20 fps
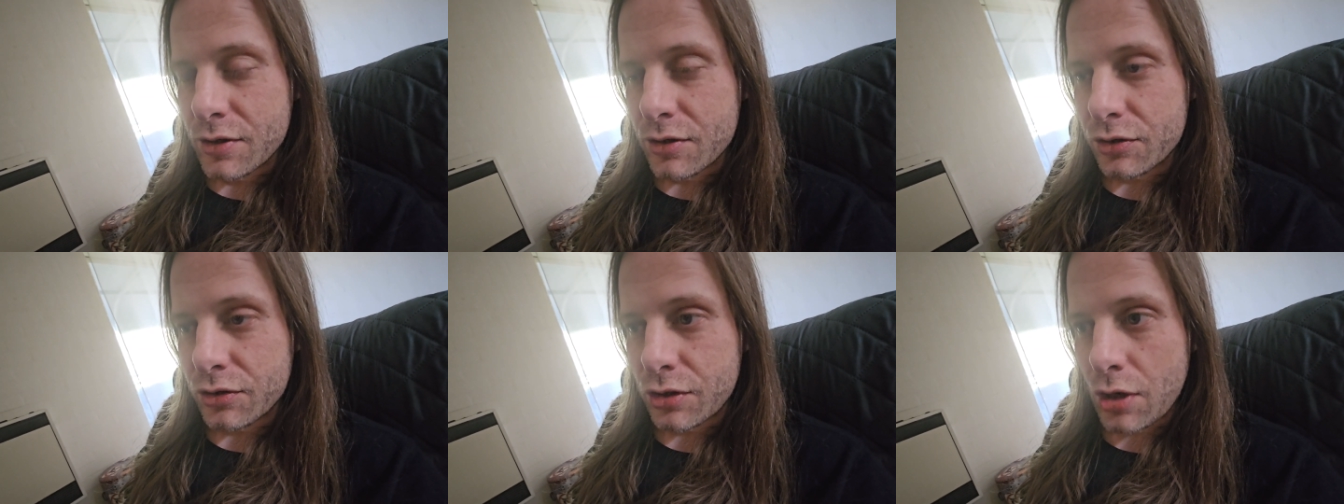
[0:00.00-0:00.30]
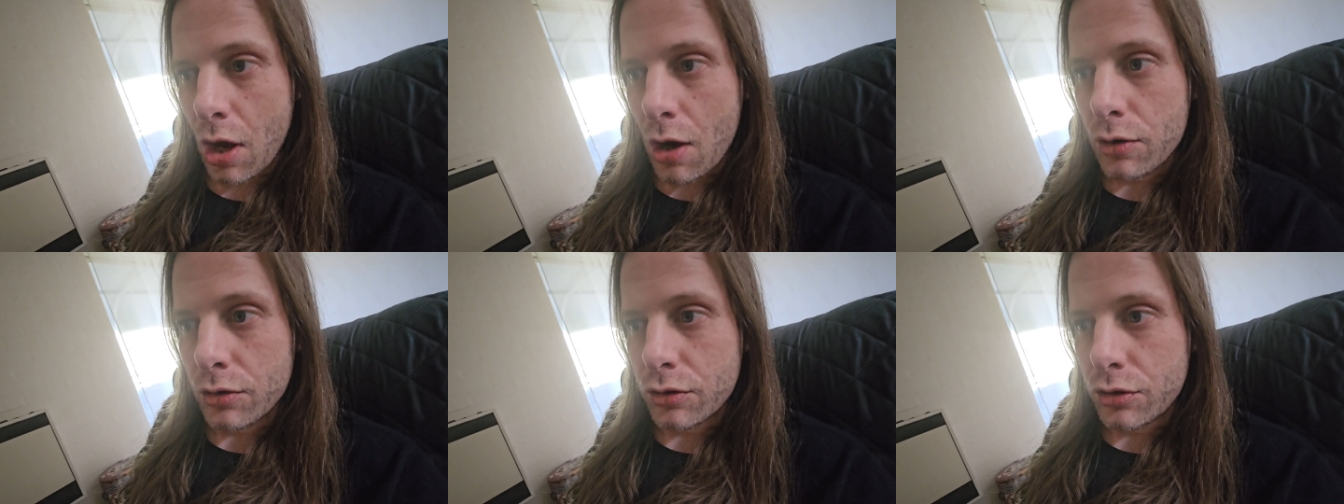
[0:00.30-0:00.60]

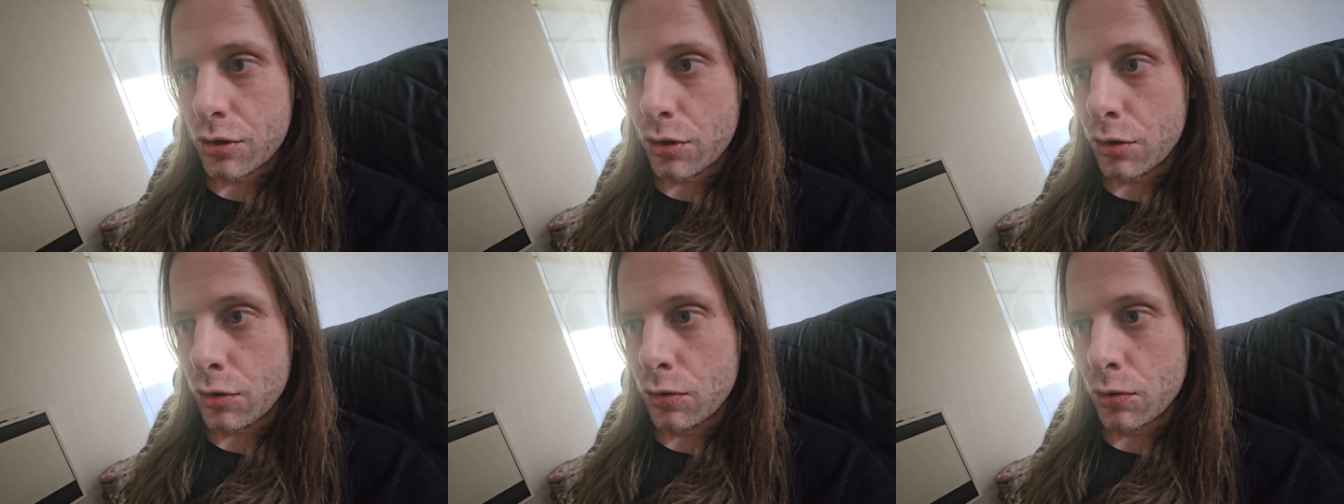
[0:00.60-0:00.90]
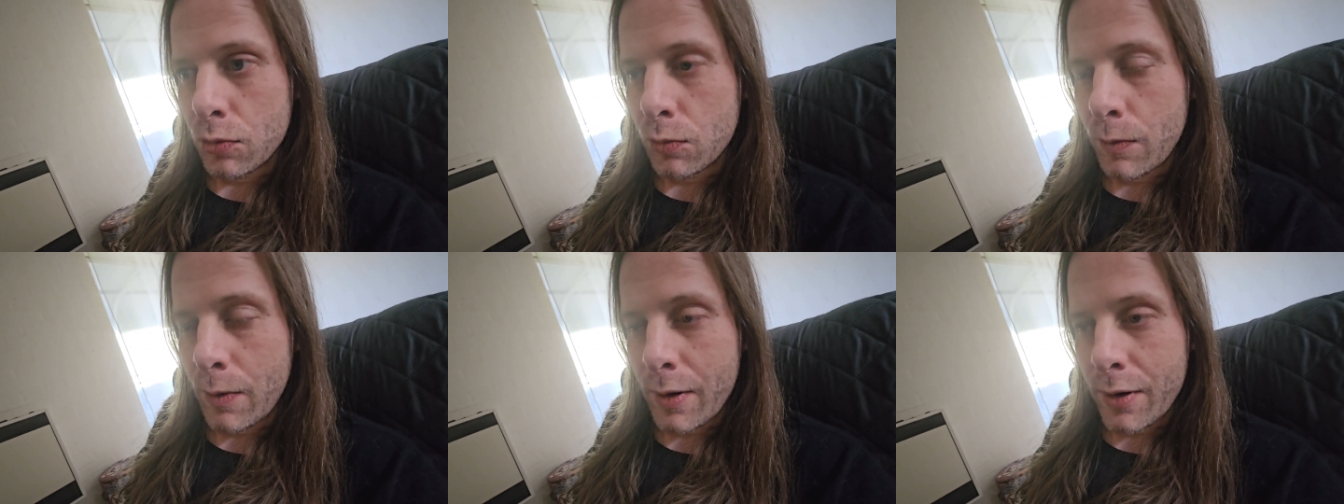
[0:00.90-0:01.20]
so
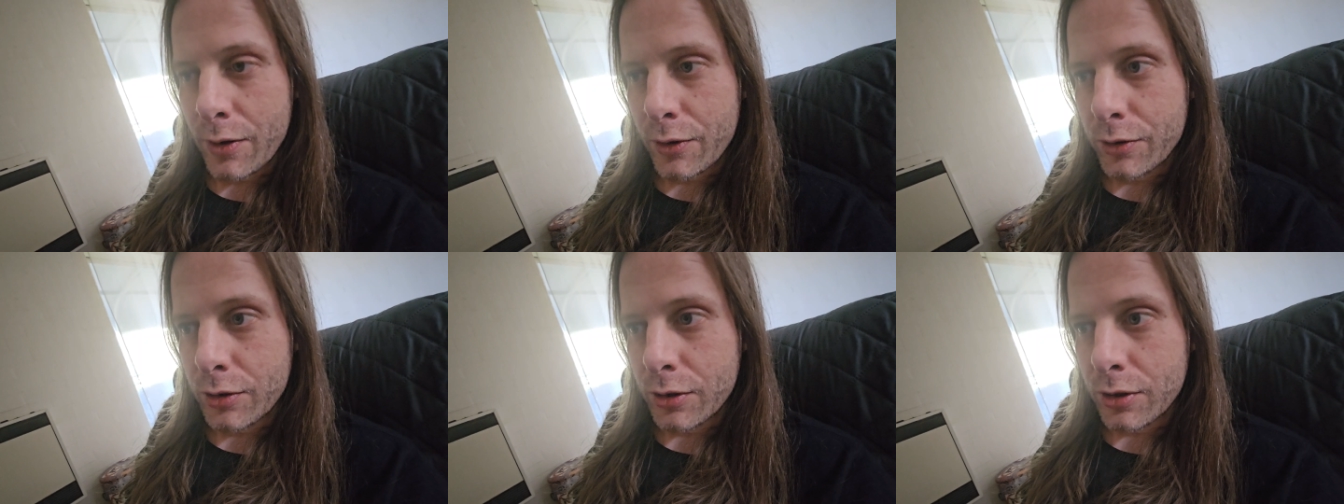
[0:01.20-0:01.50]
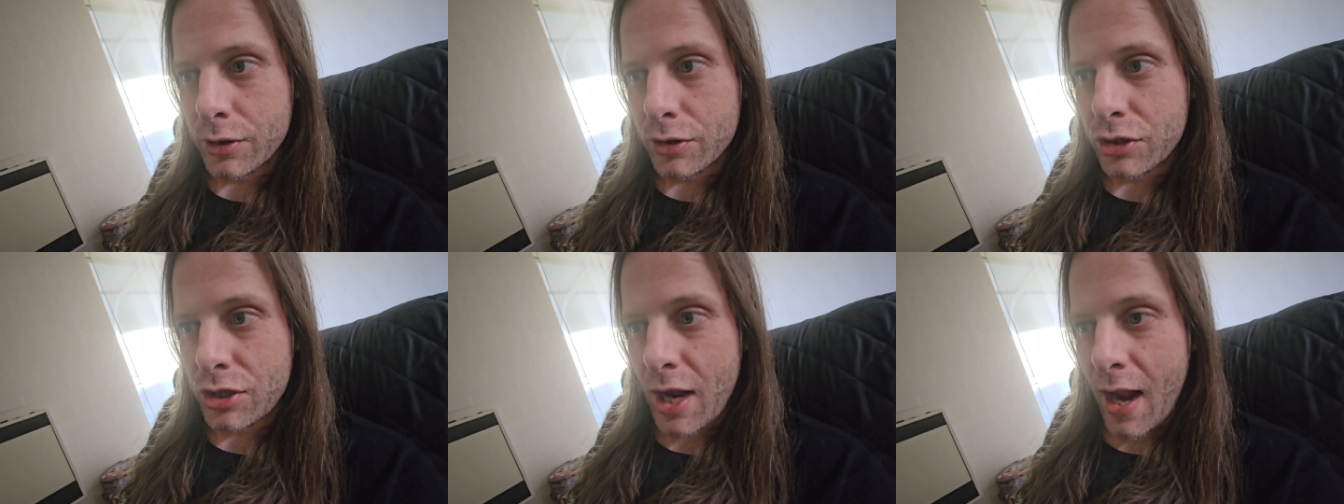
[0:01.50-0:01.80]
too will
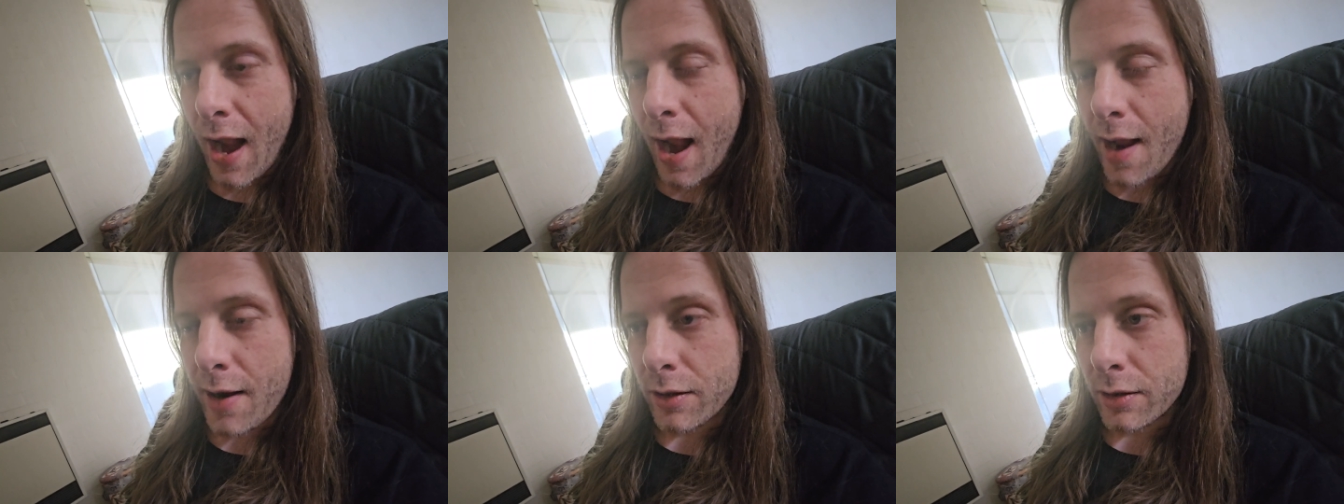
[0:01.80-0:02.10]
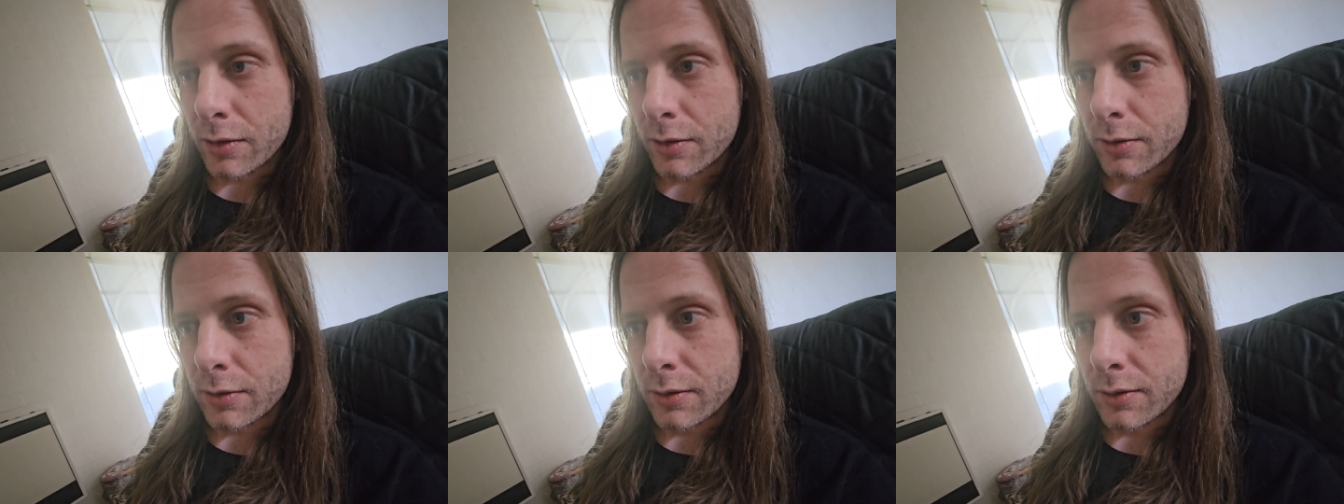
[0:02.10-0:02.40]
your
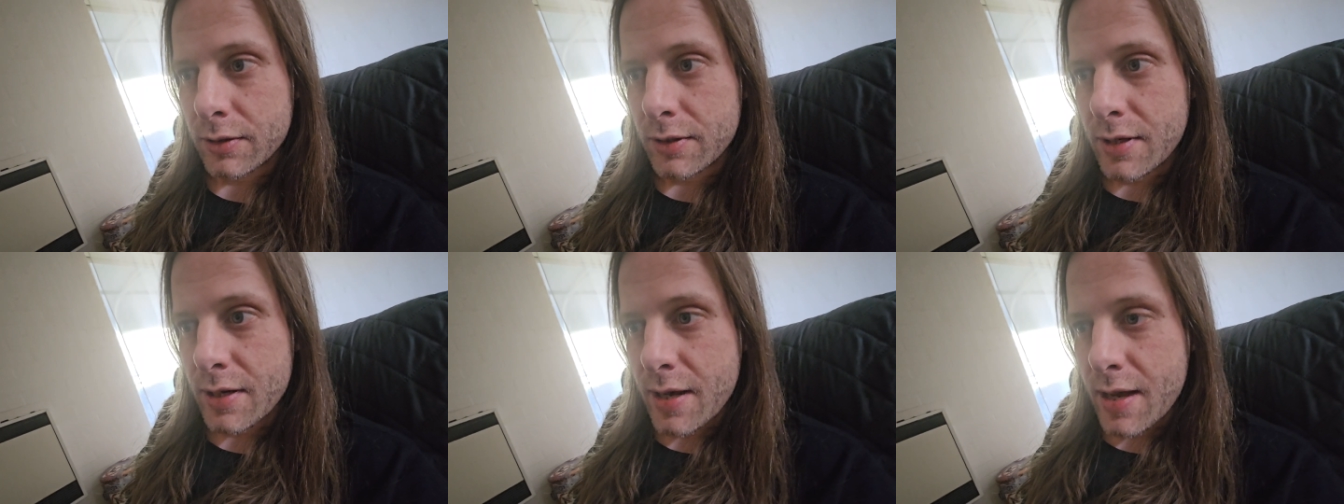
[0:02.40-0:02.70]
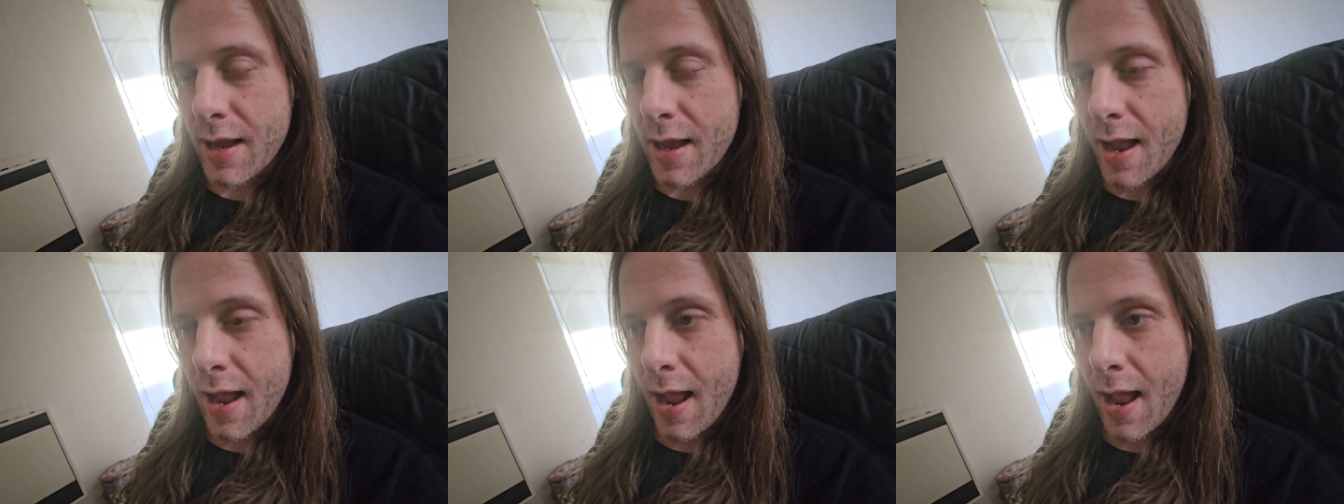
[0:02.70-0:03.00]
channel,
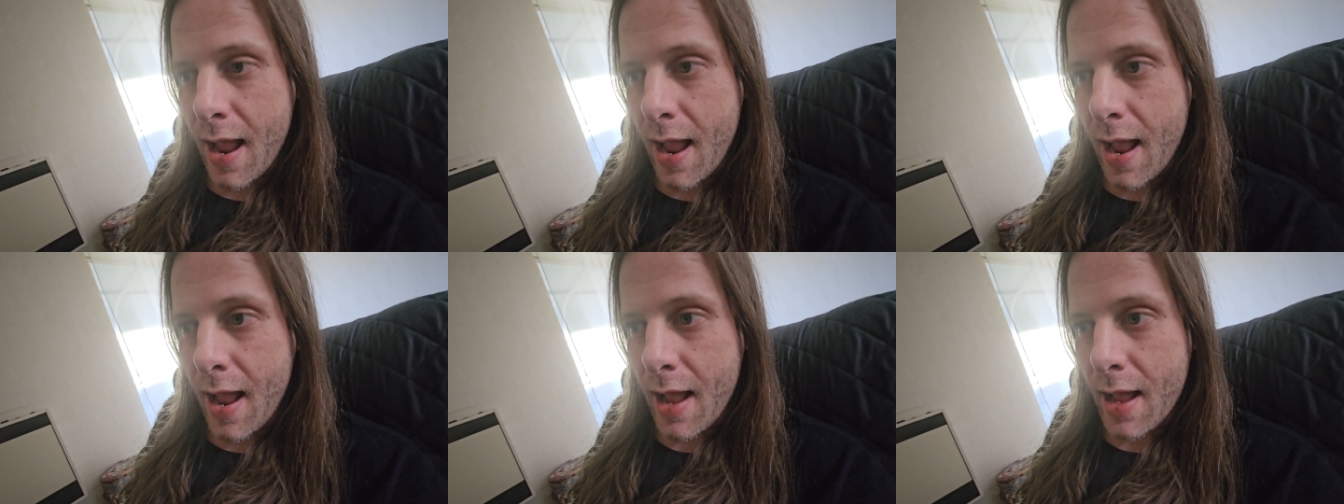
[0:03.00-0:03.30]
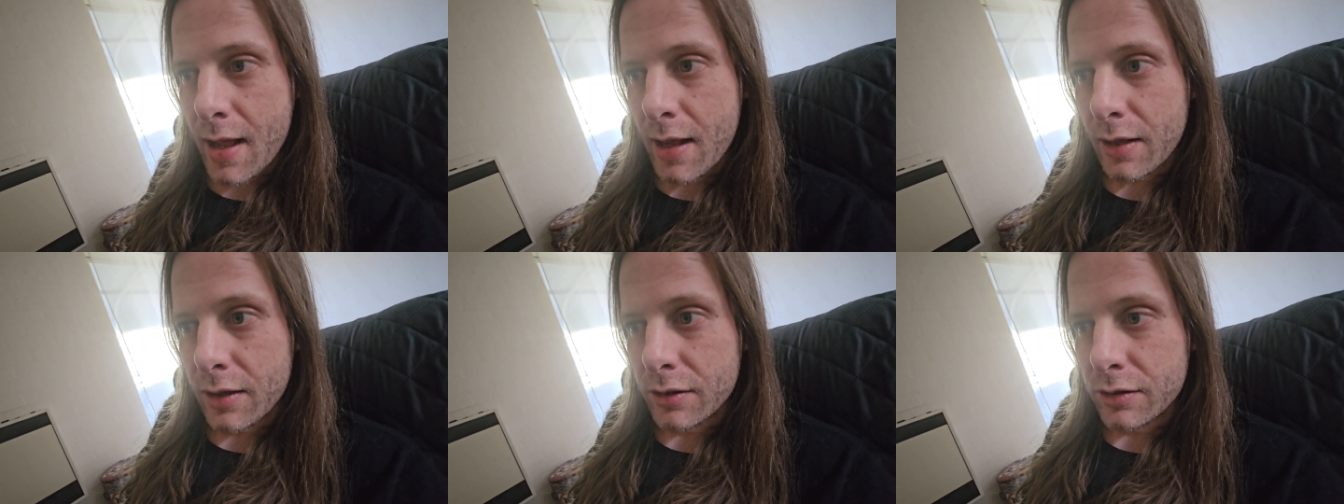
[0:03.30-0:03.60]

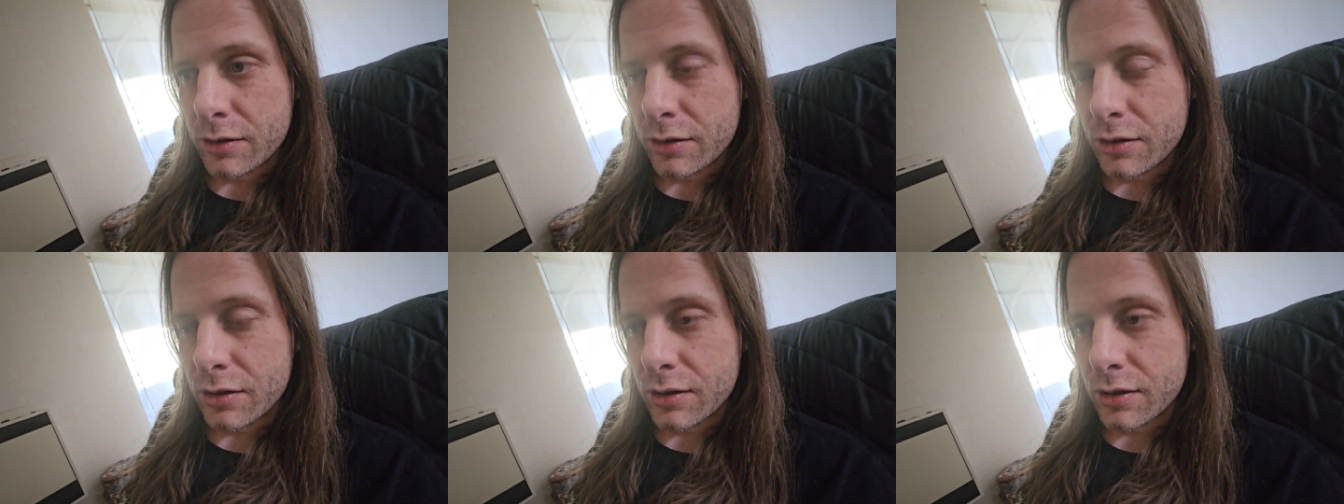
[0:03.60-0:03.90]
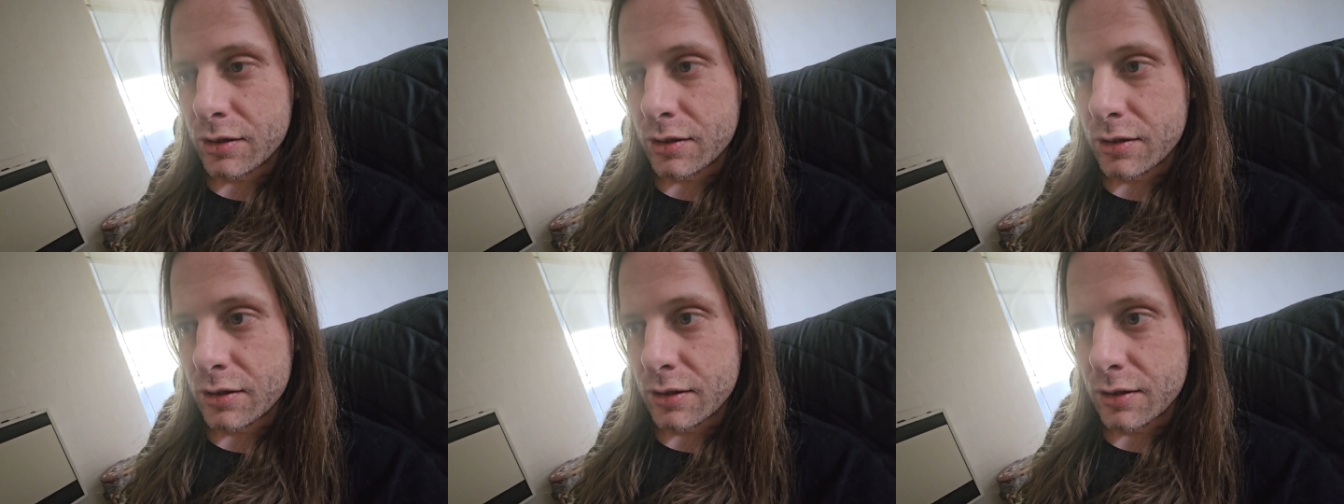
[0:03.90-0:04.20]
and
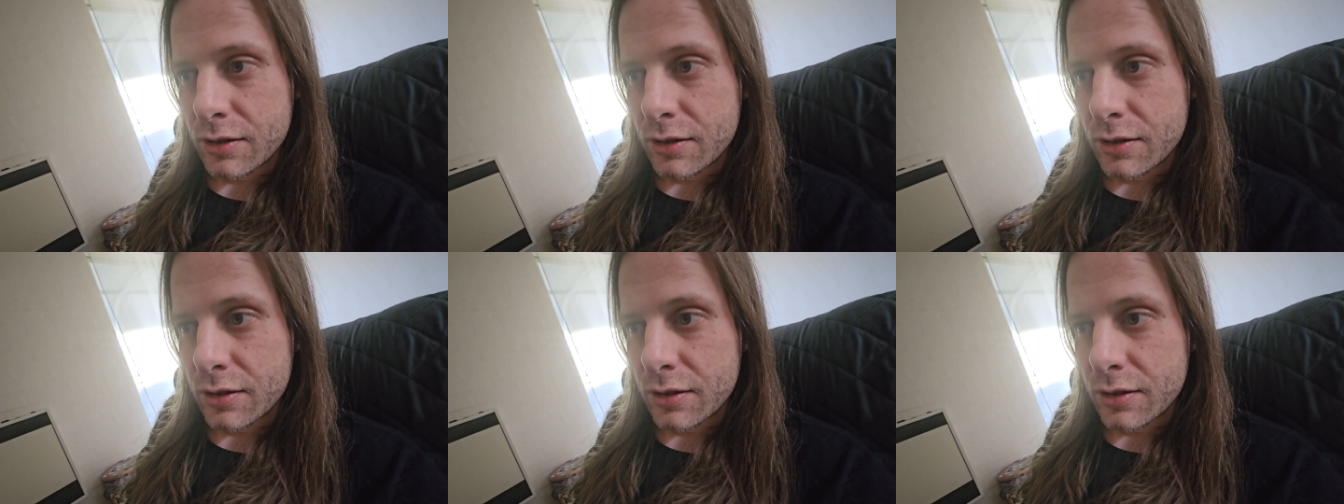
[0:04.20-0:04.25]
